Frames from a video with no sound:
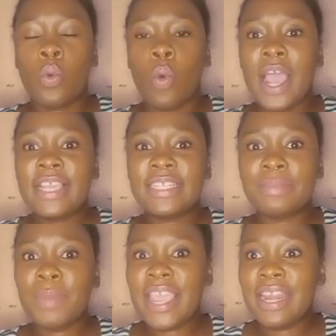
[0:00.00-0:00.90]

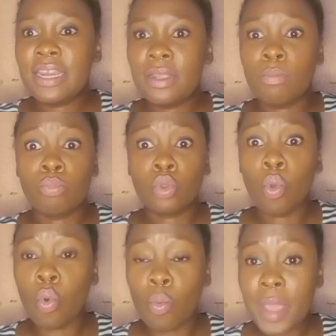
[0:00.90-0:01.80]
Wiseman
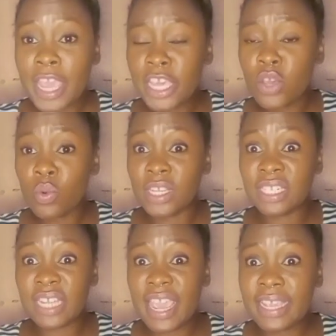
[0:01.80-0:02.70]
Mncube, he
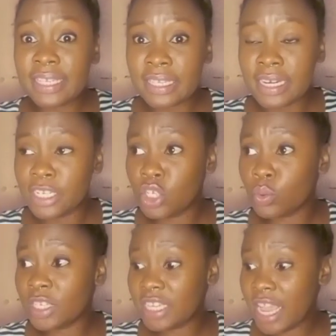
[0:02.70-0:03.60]
was excellent. He
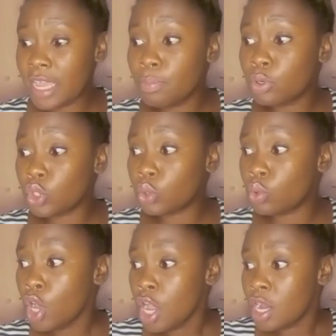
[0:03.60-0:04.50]
was able
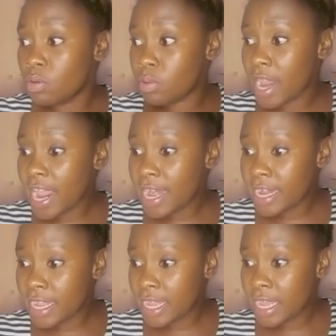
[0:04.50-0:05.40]
to
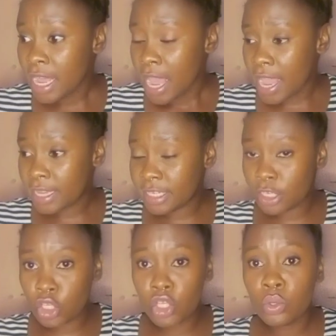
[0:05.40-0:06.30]
really
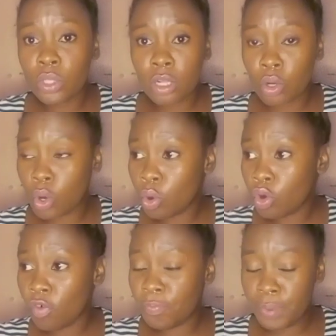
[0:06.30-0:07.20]
execute the
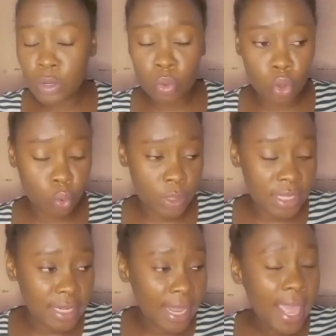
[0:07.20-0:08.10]
role of being
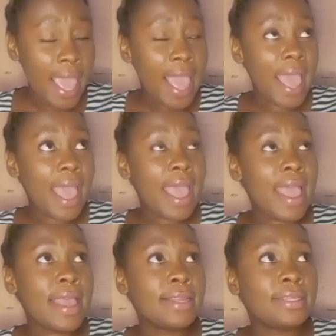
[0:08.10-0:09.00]
Uzwide,
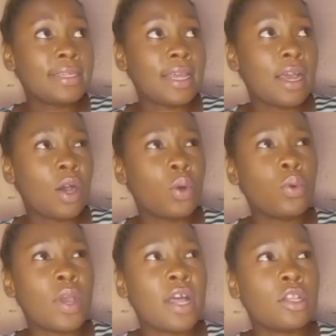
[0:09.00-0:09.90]
and he
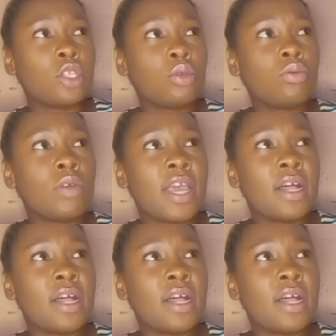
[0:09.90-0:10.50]
was able to